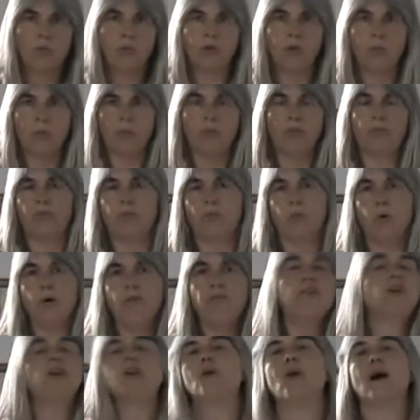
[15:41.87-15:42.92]
The
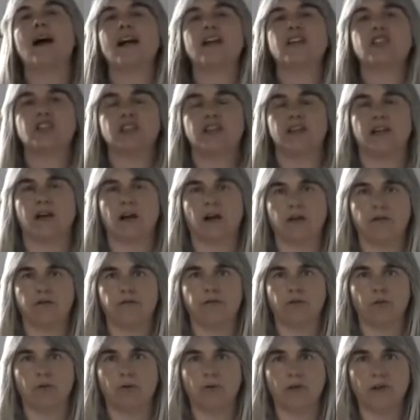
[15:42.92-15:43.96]
one that you actually go
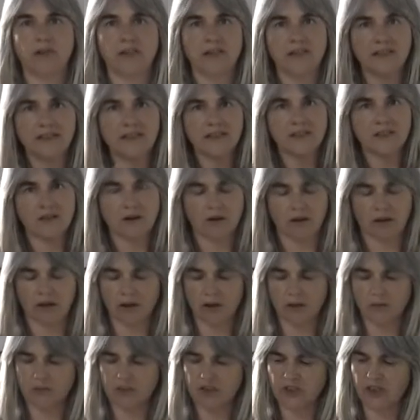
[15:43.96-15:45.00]
for is entirely
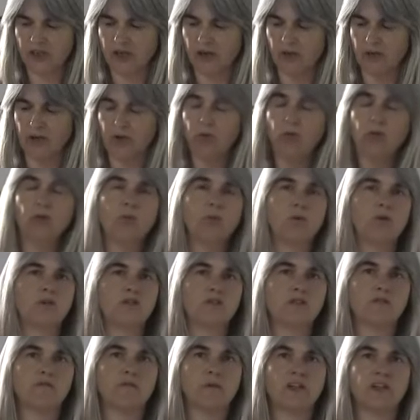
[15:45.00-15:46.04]
up to you. Now all the
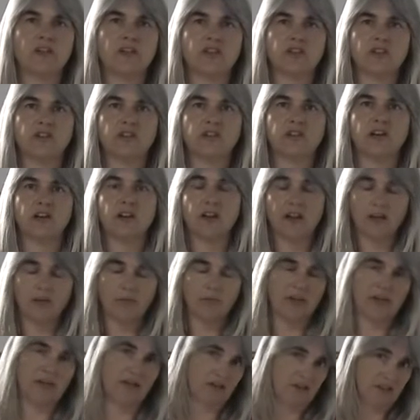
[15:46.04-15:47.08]
ones I've mentioned are going to
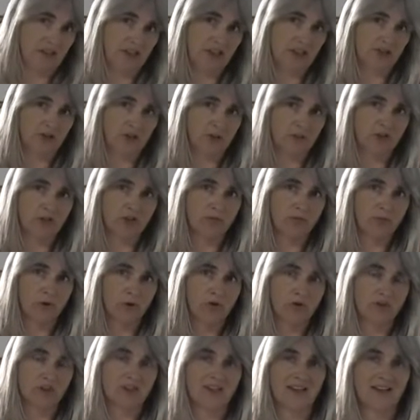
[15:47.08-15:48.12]
be in the description
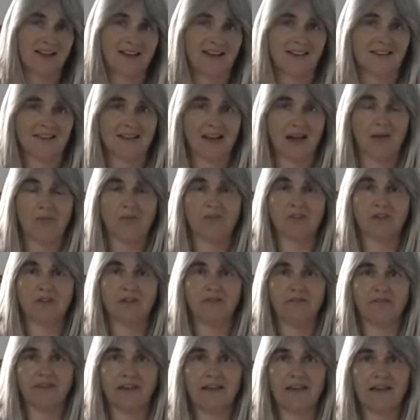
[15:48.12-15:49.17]
box as Amazon
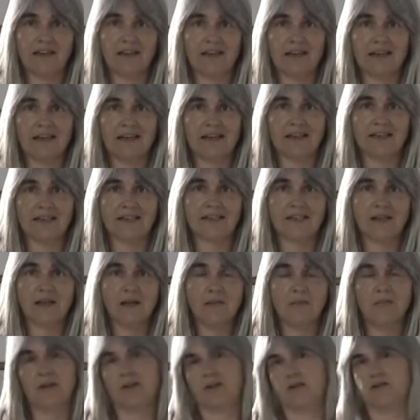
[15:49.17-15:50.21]
affiliate links
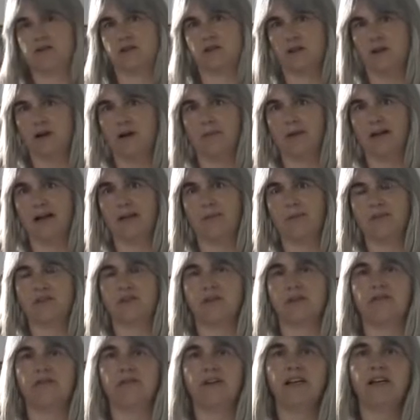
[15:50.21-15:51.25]
because I'm an
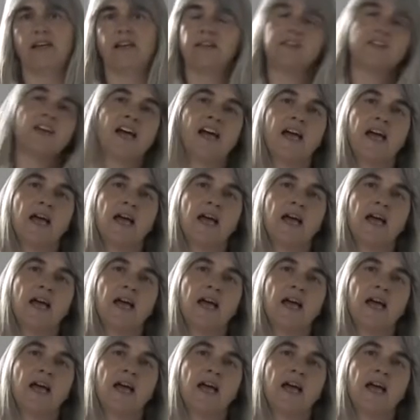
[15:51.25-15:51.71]
Amazon affiliate.